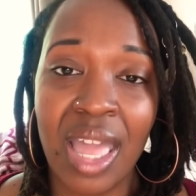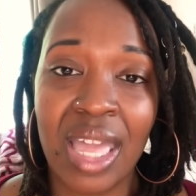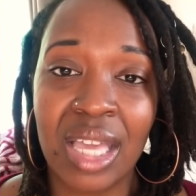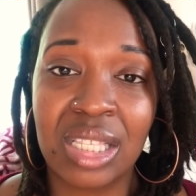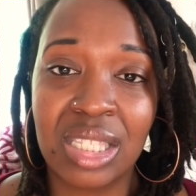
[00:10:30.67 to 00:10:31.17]

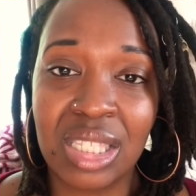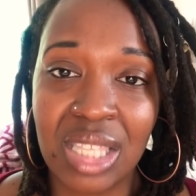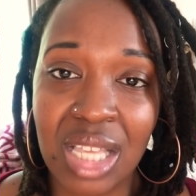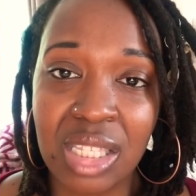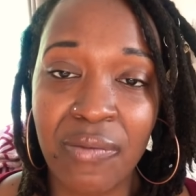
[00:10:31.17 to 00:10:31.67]

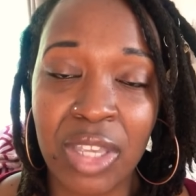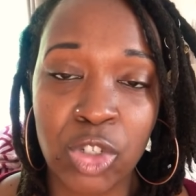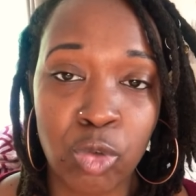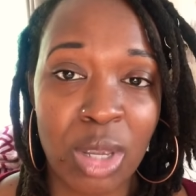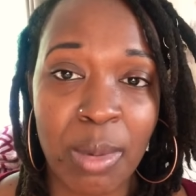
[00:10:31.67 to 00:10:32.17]
excessive
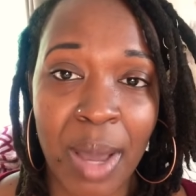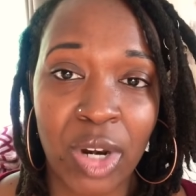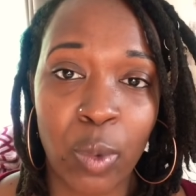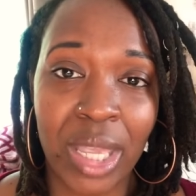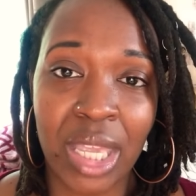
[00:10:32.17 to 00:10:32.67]
extreme
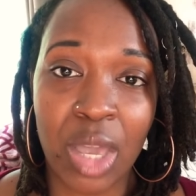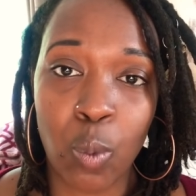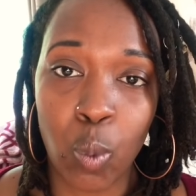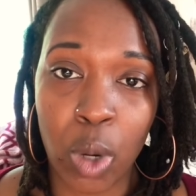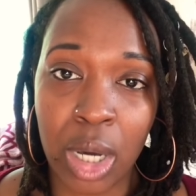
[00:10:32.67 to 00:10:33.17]
amount of weight in
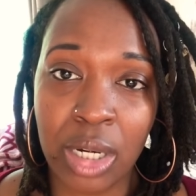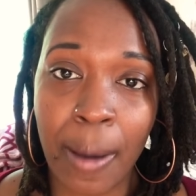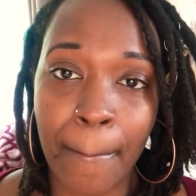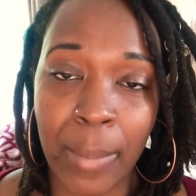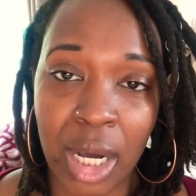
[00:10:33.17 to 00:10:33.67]
1
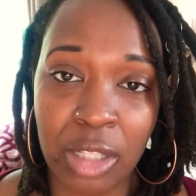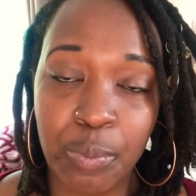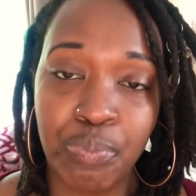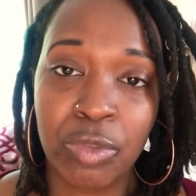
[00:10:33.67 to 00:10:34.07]
month.